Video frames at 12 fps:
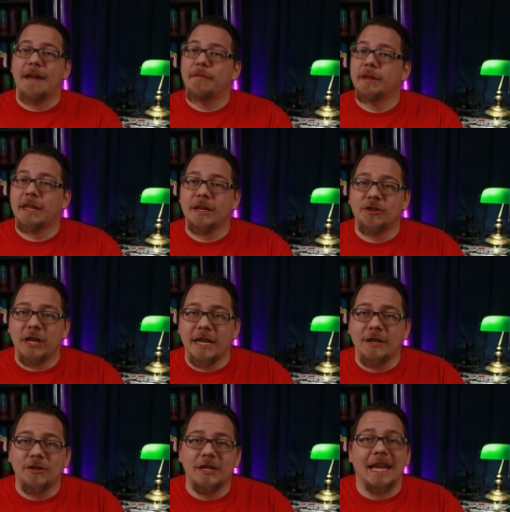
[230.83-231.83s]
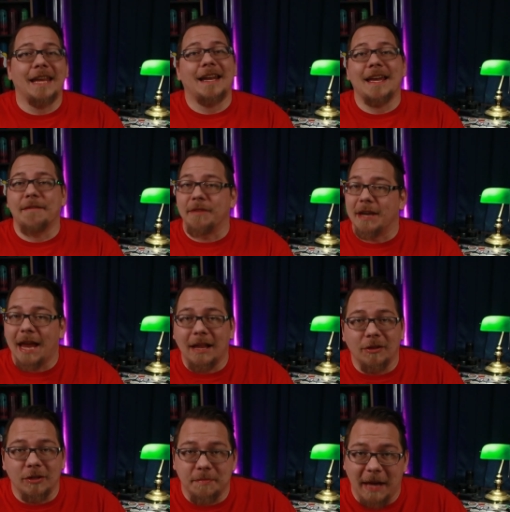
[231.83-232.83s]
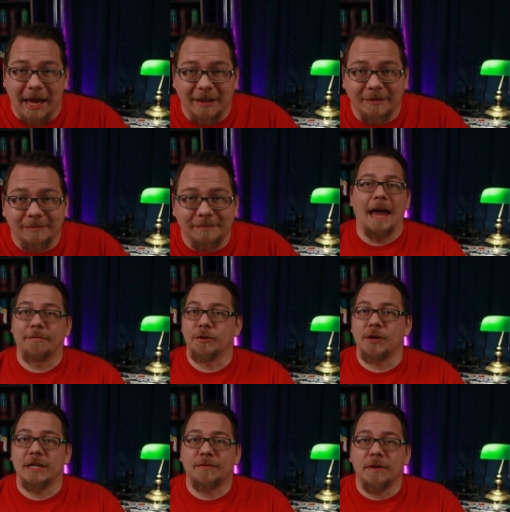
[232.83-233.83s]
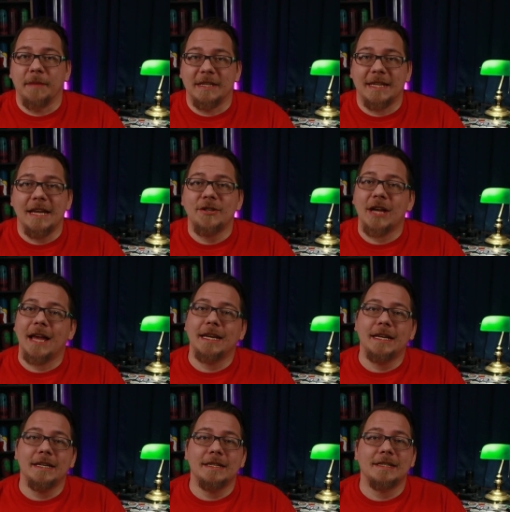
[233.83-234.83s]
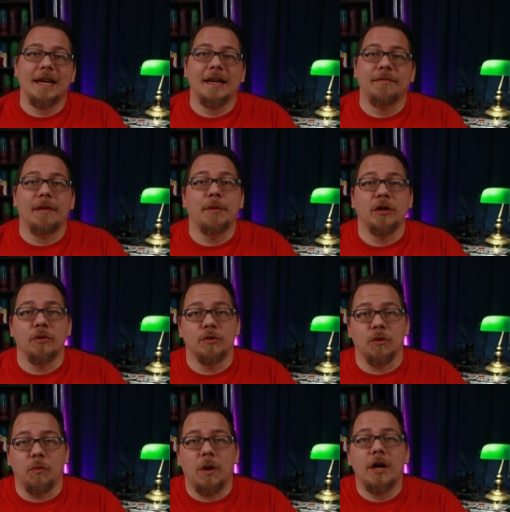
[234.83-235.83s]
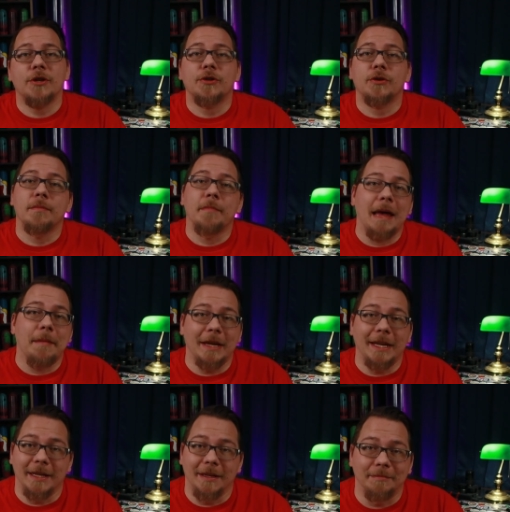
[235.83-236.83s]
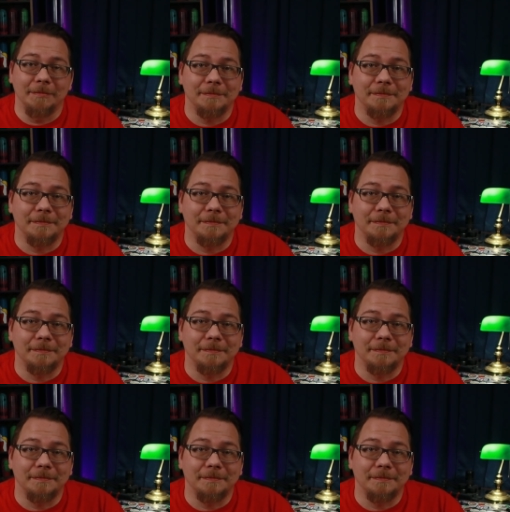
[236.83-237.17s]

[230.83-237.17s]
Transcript: everything changed and I have not looked back. After transferring my sketch, I need to decide if I'm going to use a wash or a matte medium.